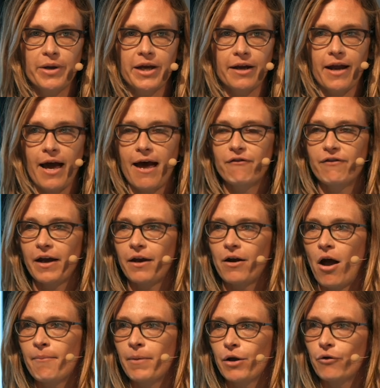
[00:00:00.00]
we can have
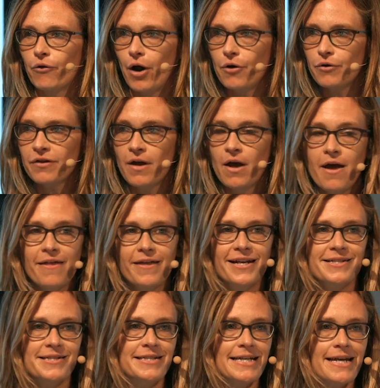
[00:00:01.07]
economic growth that
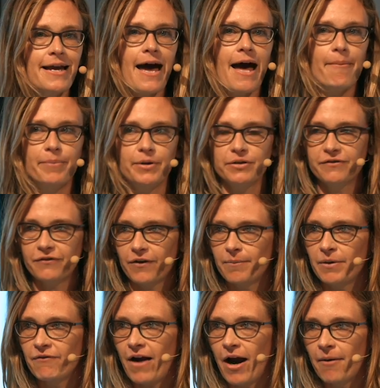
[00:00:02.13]
is decoupled from
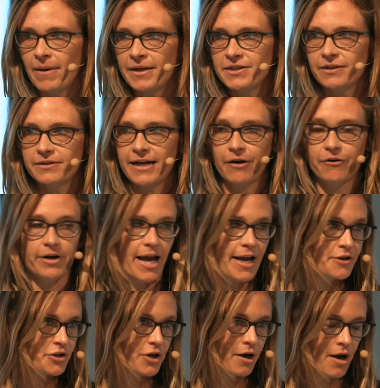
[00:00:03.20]
environmental
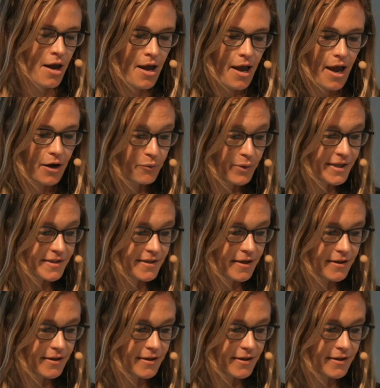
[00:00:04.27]
degradation. And we see